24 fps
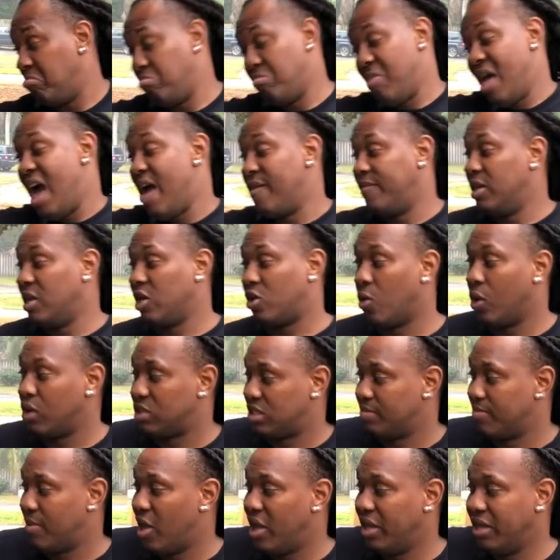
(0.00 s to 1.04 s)
have any questions
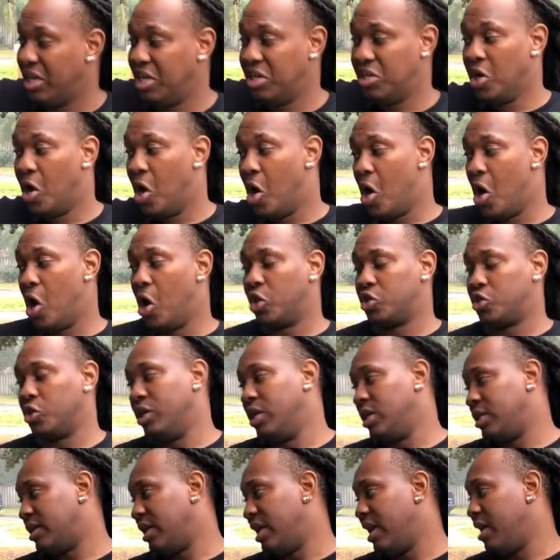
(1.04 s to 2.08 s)
about any dogs or
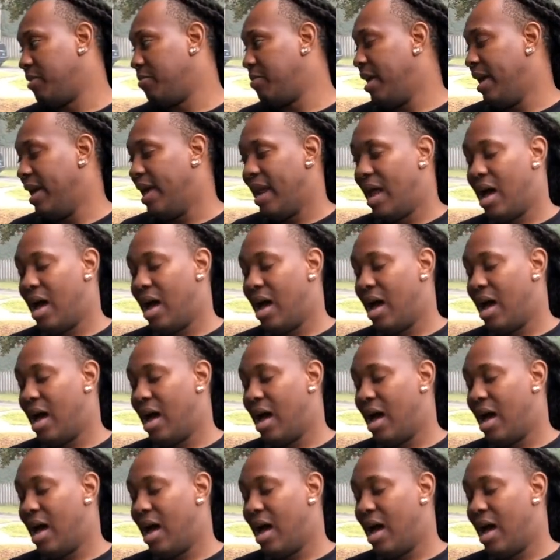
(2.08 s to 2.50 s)
anything, man,